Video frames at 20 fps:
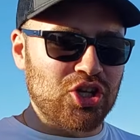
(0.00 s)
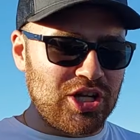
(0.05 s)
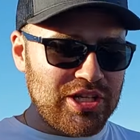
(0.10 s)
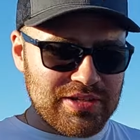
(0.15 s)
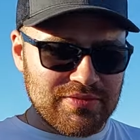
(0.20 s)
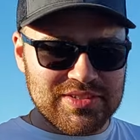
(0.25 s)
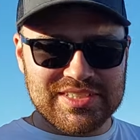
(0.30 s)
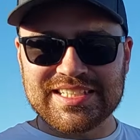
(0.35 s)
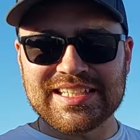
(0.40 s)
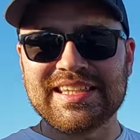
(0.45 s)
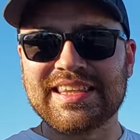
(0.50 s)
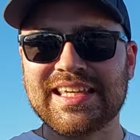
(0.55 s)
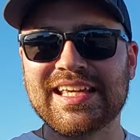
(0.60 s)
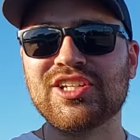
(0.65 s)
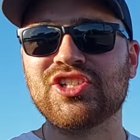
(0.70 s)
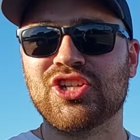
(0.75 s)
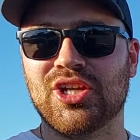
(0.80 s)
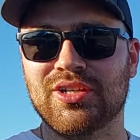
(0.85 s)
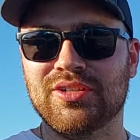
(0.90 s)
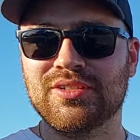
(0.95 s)
I couldn't even see the
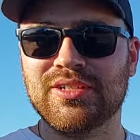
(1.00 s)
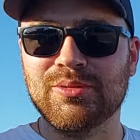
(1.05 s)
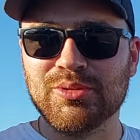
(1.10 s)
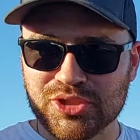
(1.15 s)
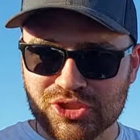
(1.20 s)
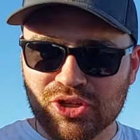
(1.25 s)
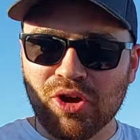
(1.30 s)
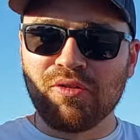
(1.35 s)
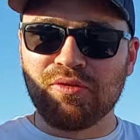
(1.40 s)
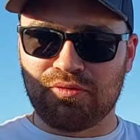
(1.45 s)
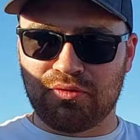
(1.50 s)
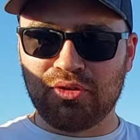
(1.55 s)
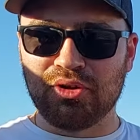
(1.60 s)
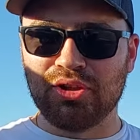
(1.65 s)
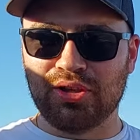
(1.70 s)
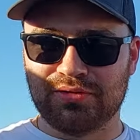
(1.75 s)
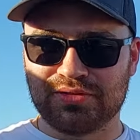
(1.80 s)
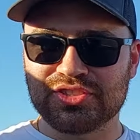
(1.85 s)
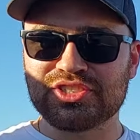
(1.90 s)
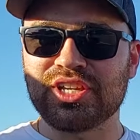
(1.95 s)
engine. It was so
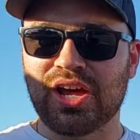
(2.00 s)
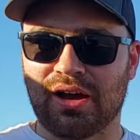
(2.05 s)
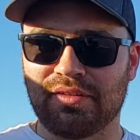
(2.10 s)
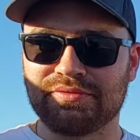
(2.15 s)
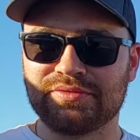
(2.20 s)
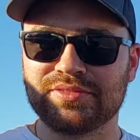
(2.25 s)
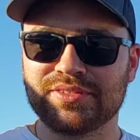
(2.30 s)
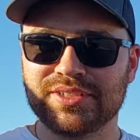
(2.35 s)
full of stuff.